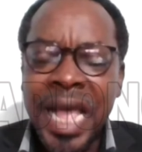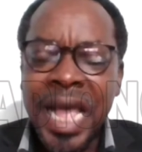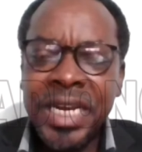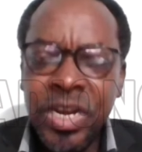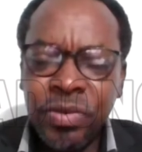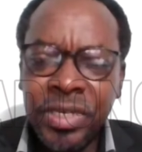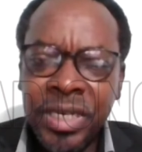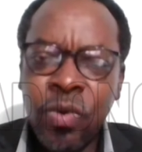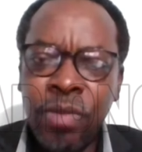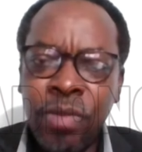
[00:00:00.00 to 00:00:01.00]
At the end of the
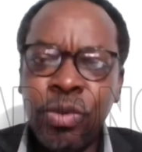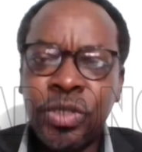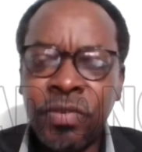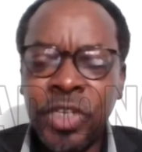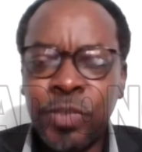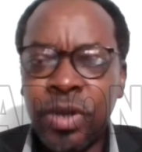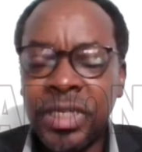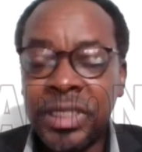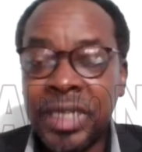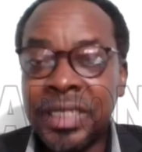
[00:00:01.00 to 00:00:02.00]
day, what most of these
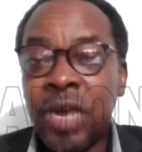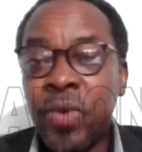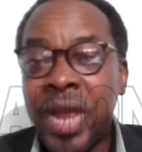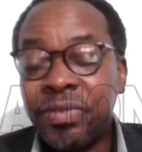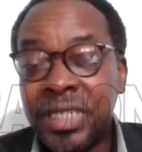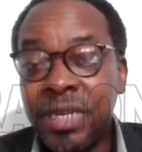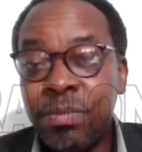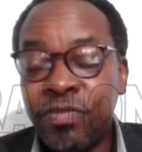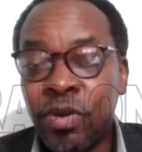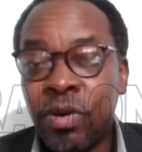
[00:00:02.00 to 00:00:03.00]
politicians that we have
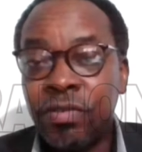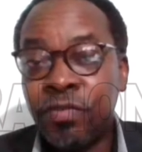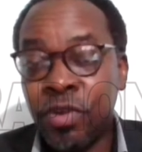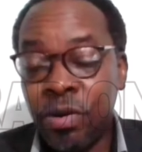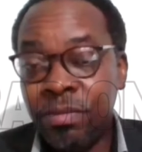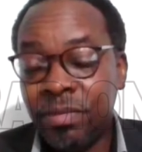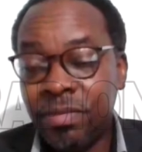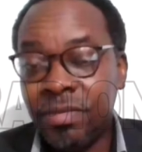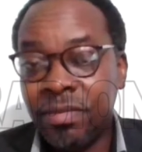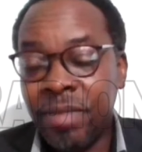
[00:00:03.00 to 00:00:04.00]
seen before, from
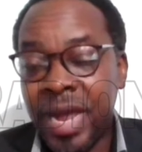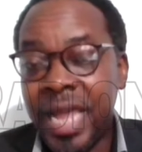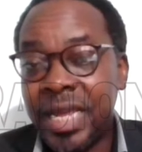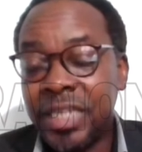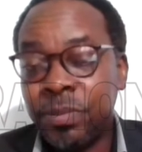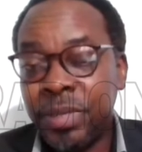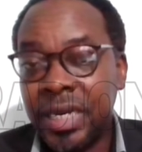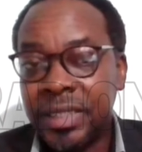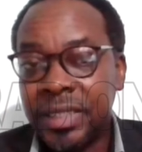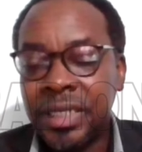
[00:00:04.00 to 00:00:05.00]
my
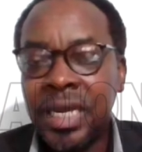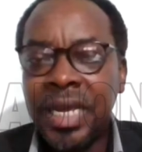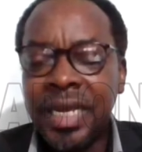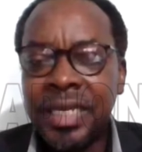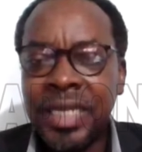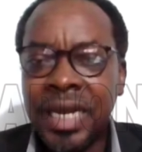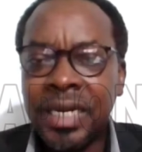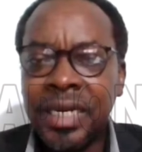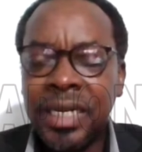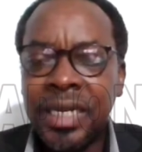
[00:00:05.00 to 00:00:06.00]
experience, is
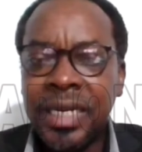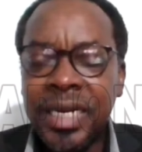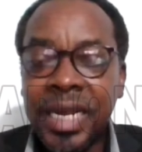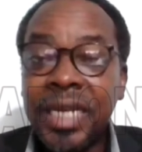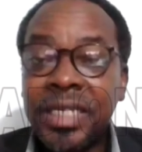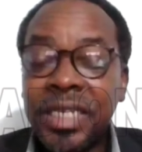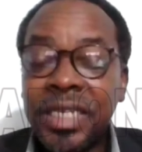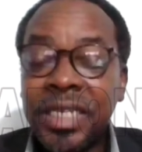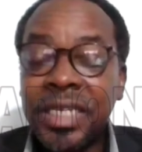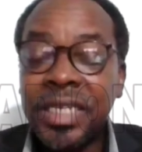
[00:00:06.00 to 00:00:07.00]
that they get
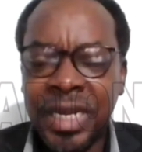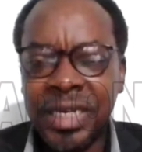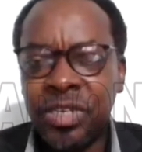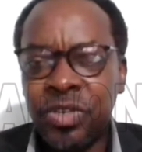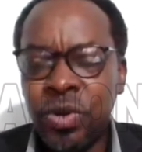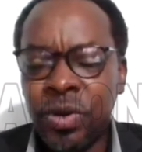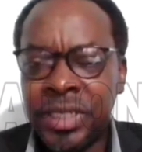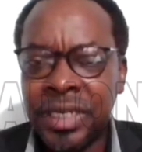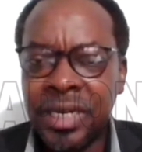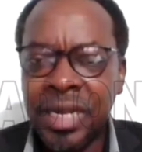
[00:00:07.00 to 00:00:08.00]
into office and they do
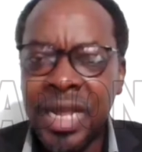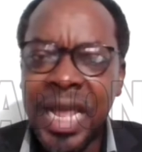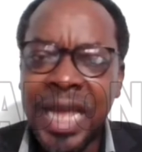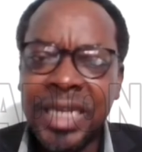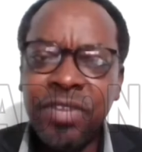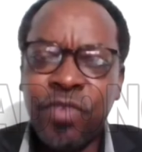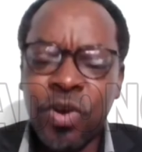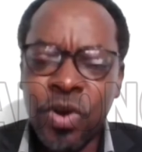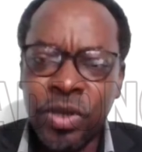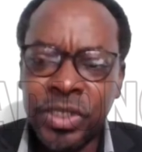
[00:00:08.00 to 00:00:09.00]
nothing. I think
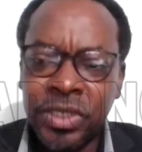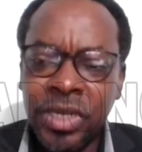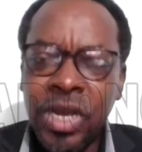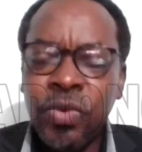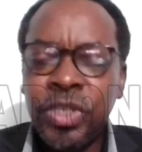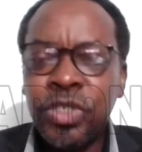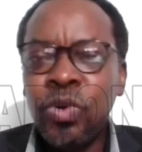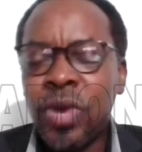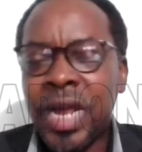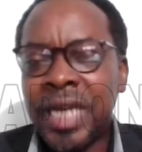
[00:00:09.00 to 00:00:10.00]
for us, we
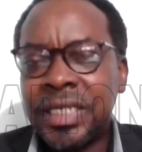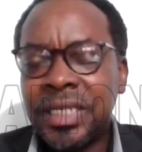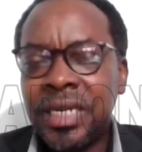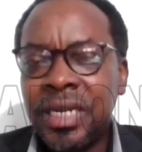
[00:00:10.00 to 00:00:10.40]
should look at